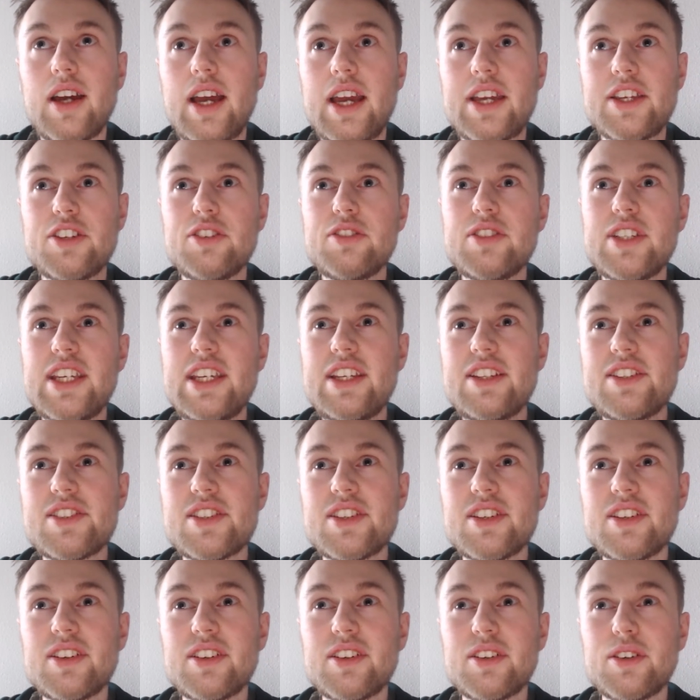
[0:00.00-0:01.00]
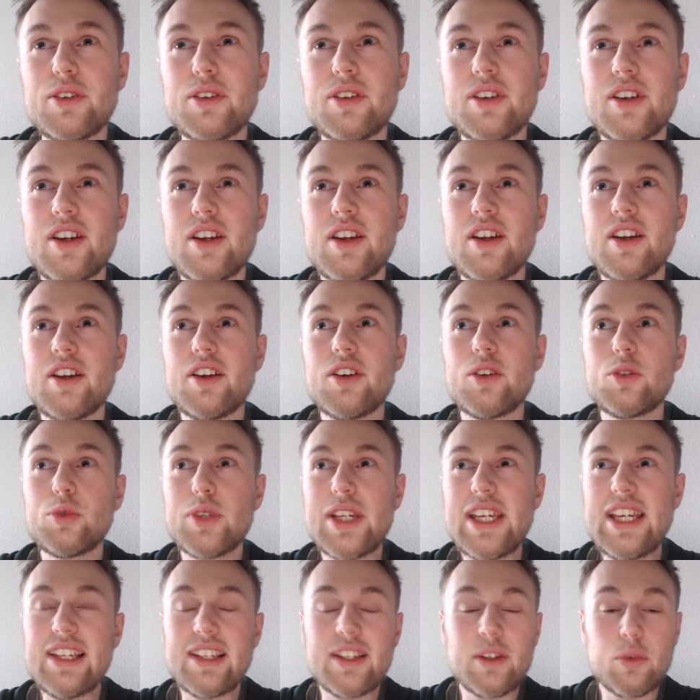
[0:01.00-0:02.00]
And you need to
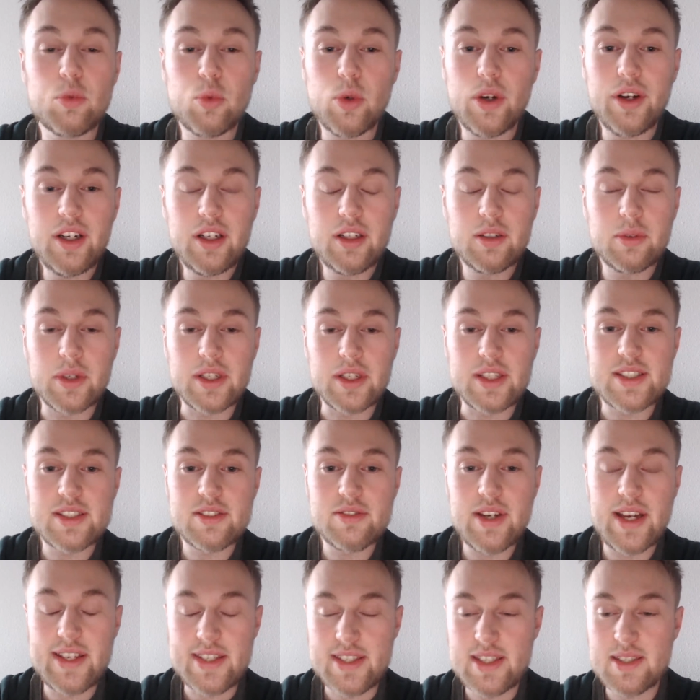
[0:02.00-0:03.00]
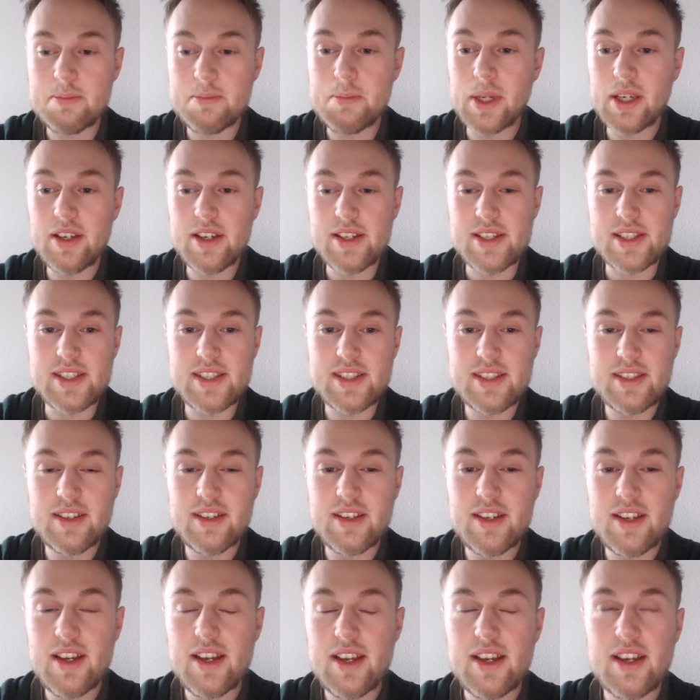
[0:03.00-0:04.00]
really work with stress because
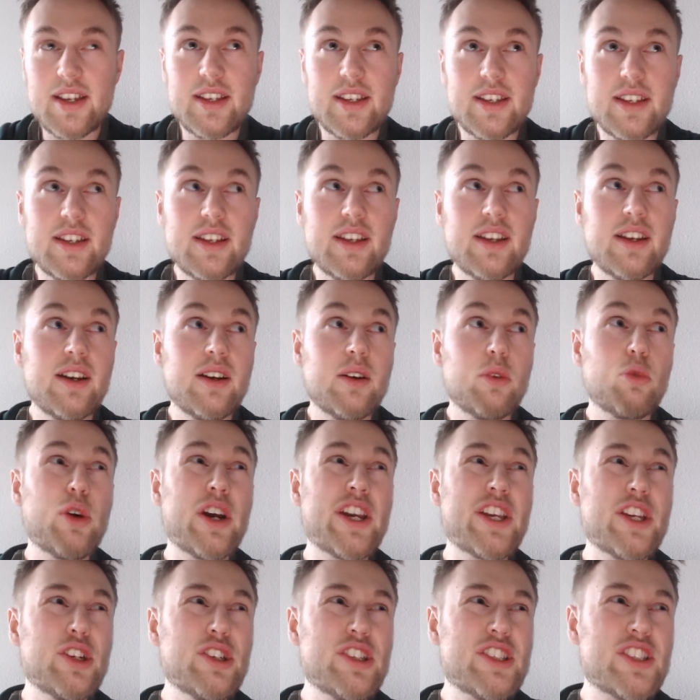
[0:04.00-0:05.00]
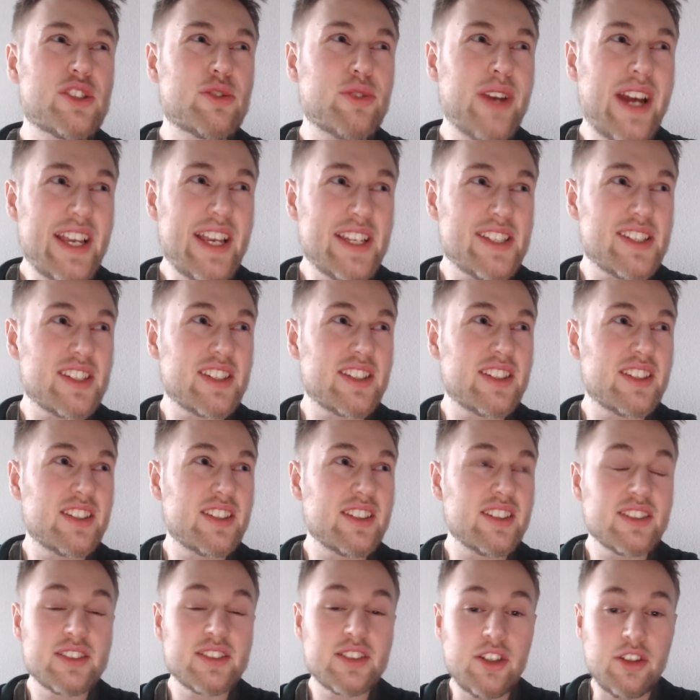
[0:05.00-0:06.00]
when you're
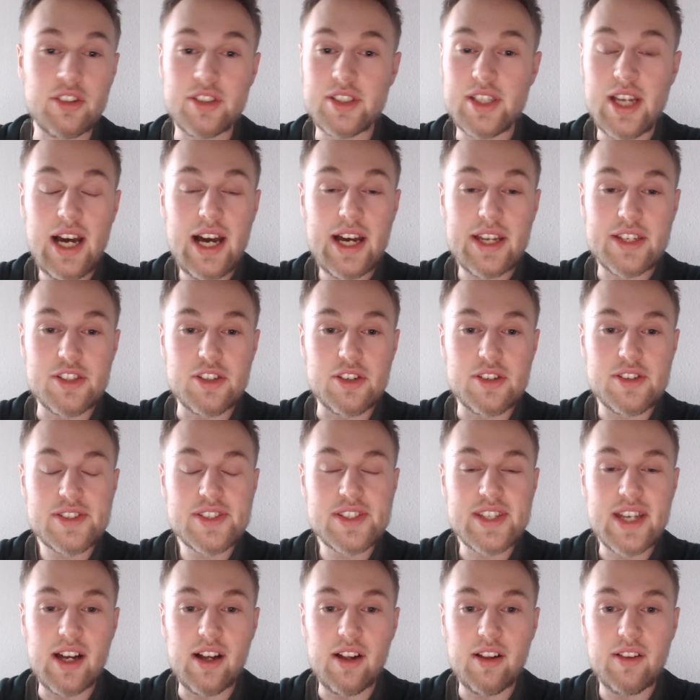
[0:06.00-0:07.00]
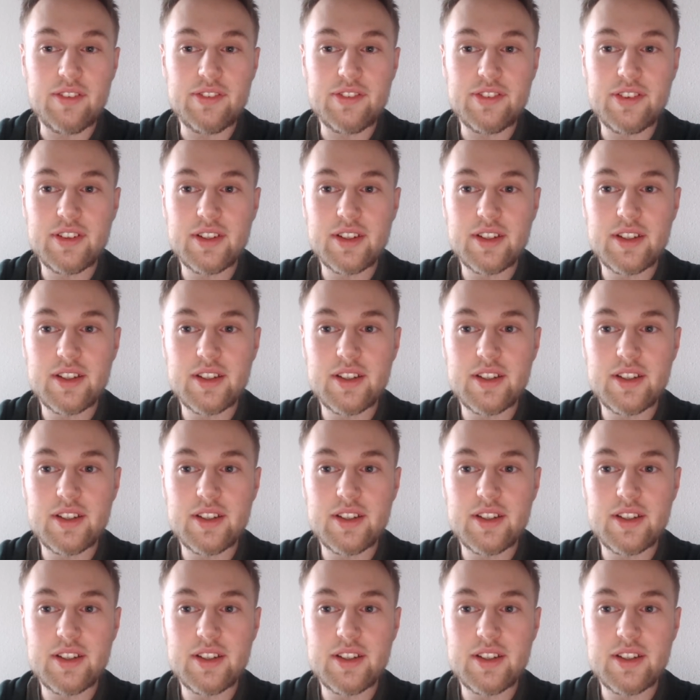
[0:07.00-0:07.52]
stressed, you're not yourself.